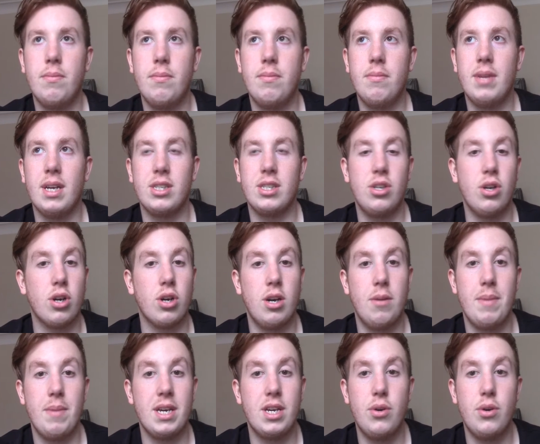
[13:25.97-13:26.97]
that's not going to
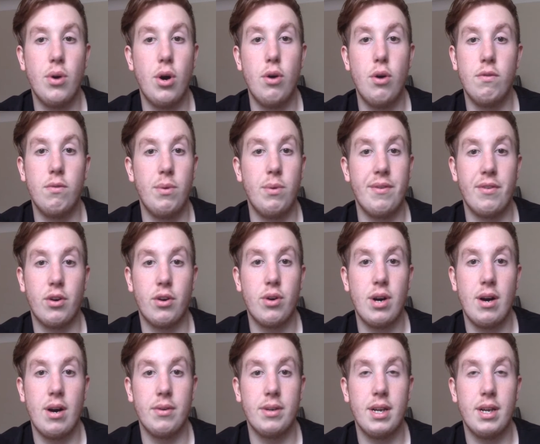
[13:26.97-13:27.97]
make you over with a
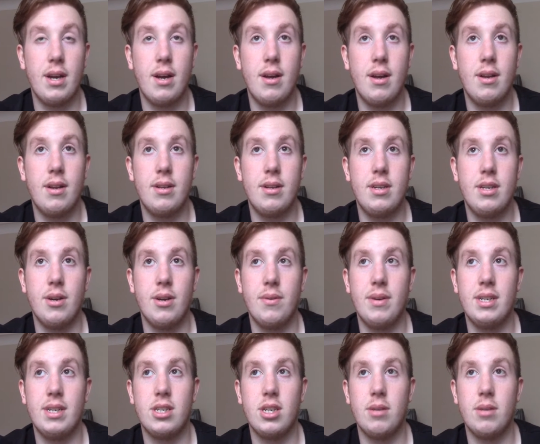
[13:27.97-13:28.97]
crowd,
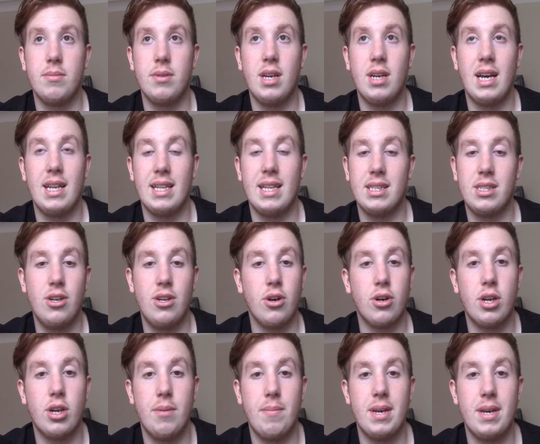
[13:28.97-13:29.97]
and that's not
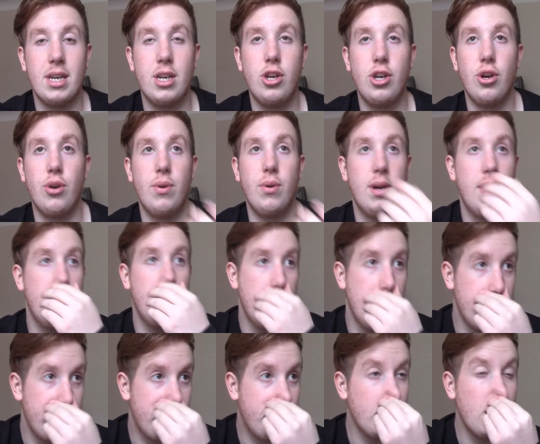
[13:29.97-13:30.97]
going to make you
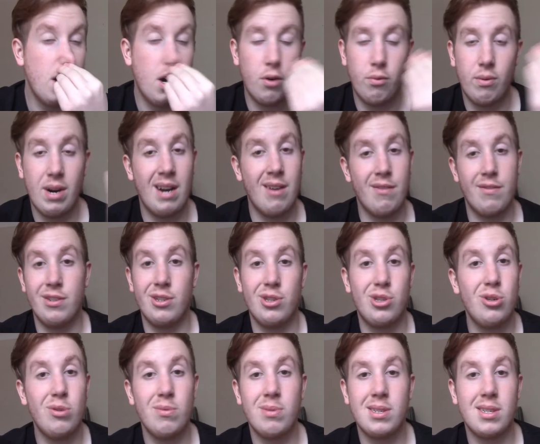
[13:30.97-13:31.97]
a relevant
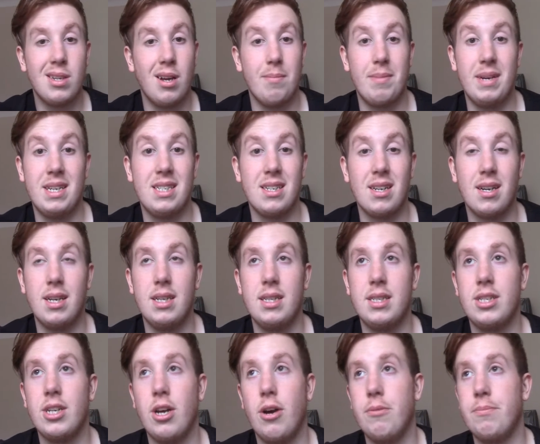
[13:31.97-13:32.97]
superstar, basically.
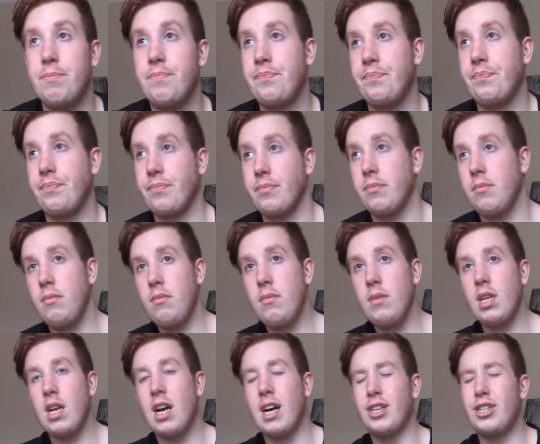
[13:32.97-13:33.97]
So
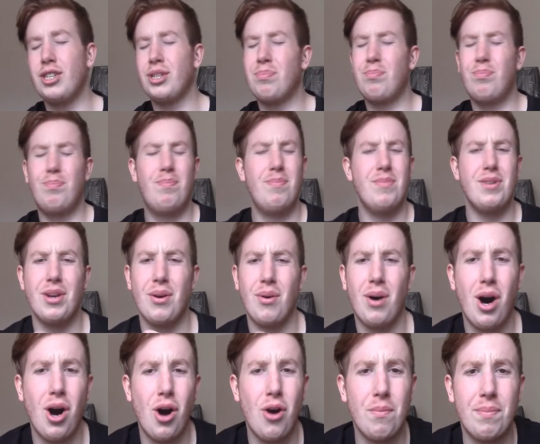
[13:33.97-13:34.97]
I just,
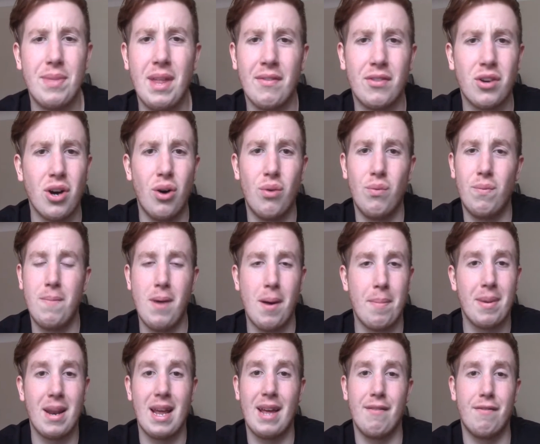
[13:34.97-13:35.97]
hope they've got a
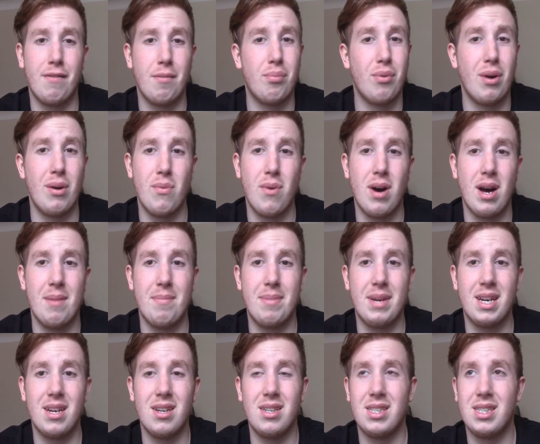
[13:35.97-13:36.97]
plan for Bray Wyatt,
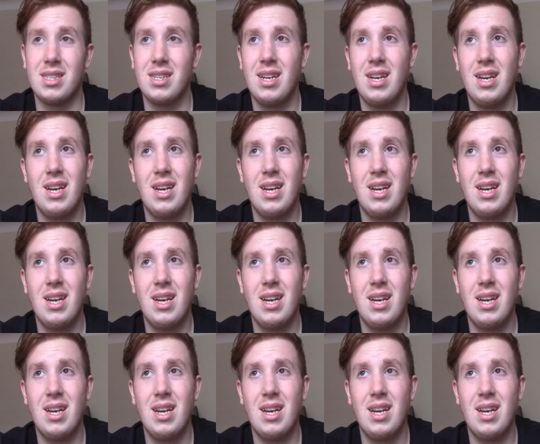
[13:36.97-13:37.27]
because,